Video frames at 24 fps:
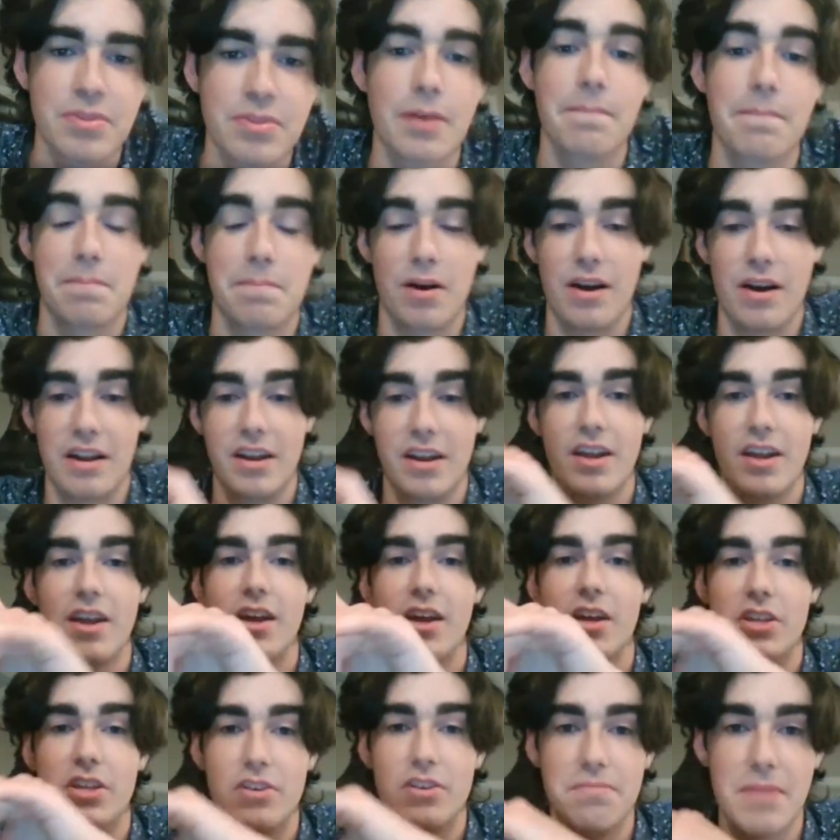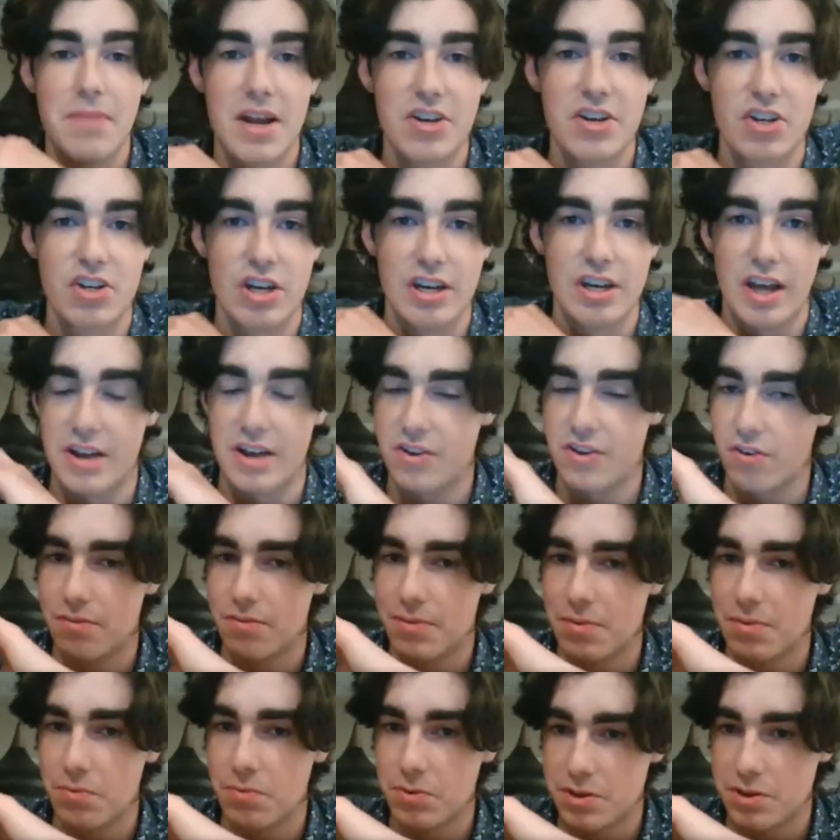But you mentioned, I don't
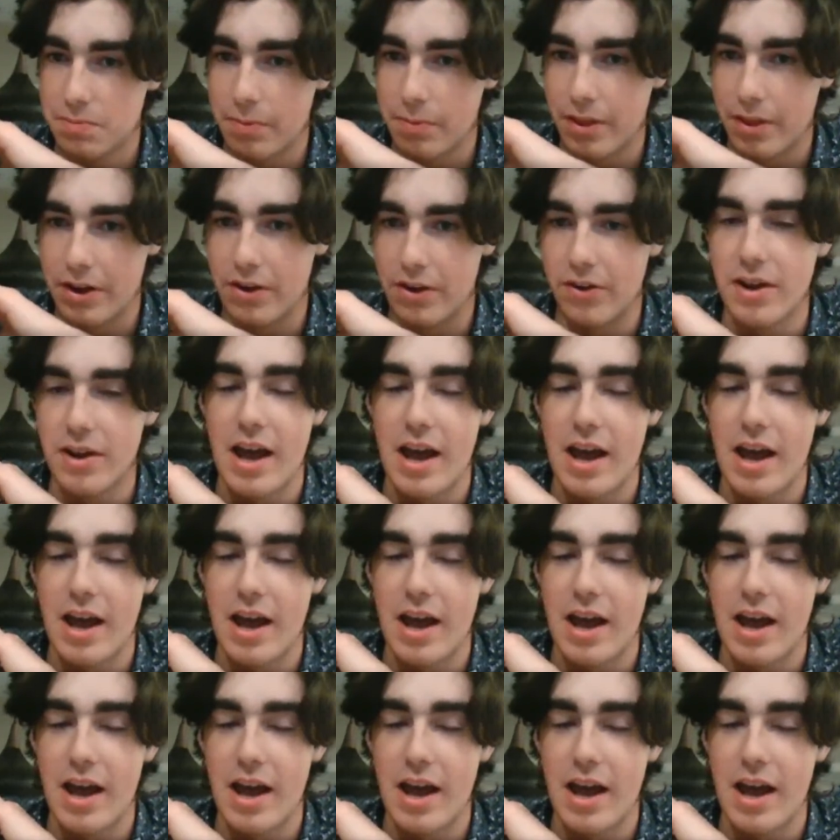remember which player.